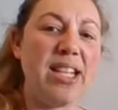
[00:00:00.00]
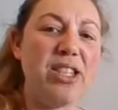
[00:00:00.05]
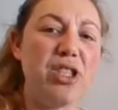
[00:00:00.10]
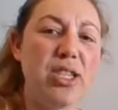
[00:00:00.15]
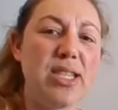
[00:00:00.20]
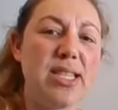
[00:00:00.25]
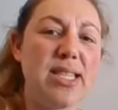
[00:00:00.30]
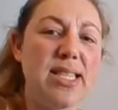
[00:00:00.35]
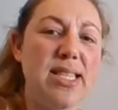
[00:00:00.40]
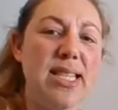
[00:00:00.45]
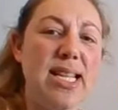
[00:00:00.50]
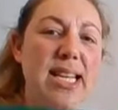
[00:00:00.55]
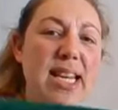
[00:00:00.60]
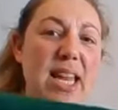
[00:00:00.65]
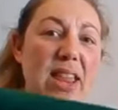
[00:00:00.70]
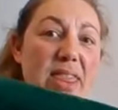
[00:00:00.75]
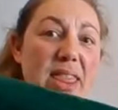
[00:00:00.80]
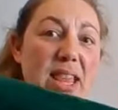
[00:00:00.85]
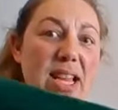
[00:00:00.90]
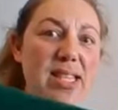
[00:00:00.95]
just
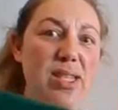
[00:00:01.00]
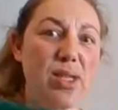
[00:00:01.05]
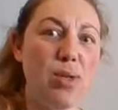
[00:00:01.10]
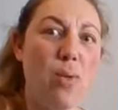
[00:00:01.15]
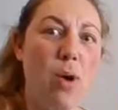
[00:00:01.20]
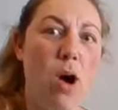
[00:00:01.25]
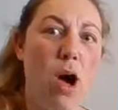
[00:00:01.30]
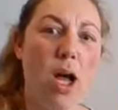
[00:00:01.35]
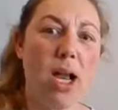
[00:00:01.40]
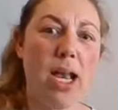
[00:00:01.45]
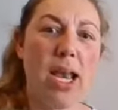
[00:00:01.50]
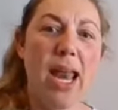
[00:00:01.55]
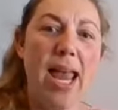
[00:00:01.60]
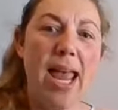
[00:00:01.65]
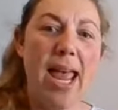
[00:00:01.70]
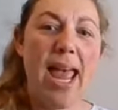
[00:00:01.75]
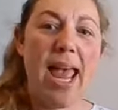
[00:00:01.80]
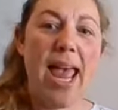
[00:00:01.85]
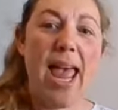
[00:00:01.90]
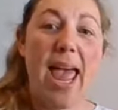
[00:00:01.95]
knitted this one
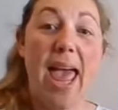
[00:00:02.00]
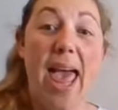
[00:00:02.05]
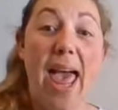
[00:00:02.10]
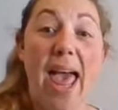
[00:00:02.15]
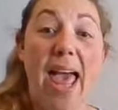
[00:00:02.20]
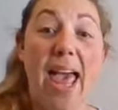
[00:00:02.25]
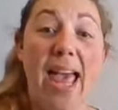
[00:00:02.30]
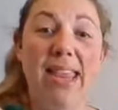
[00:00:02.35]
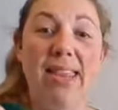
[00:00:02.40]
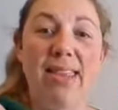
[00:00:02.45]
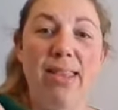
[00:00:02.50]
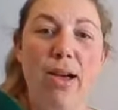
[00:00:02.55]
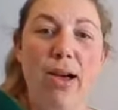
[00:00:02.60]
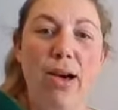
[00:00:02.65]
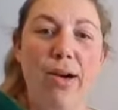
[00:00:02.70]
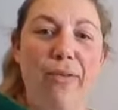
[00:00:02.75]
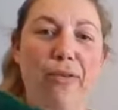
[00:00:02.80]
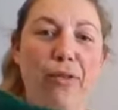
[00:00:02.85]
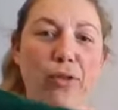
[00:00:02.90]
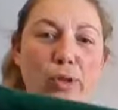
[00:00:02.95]
and
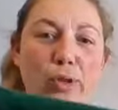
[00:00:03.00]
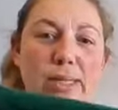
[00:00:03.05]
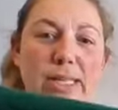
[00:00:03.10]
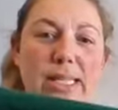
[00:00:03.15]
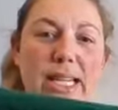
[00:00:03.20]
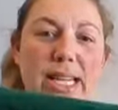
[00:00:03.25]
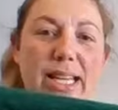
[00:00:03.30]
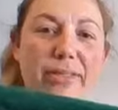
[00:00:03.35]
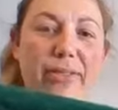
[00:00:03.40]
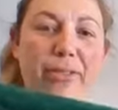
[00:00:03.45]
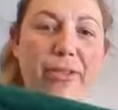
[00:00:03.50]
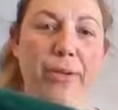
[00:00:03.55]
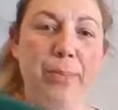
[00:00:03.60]
a full sleeve.